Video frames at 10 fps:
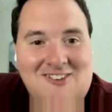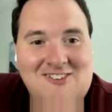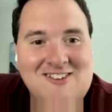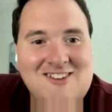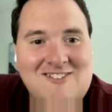
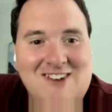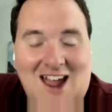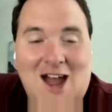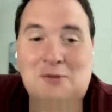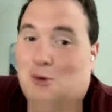don't
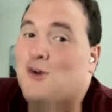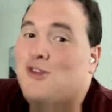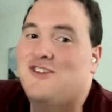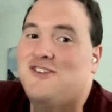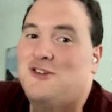we add
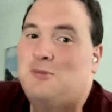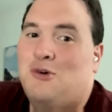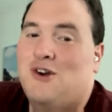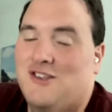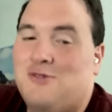more than
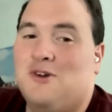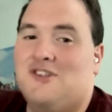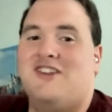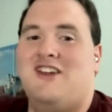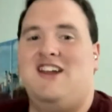two points,
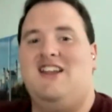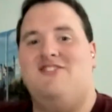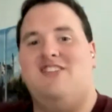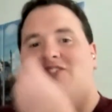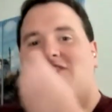we'll stay
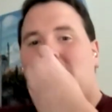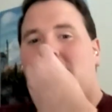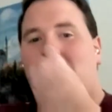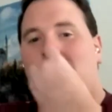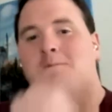ahead of them.
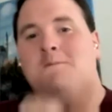So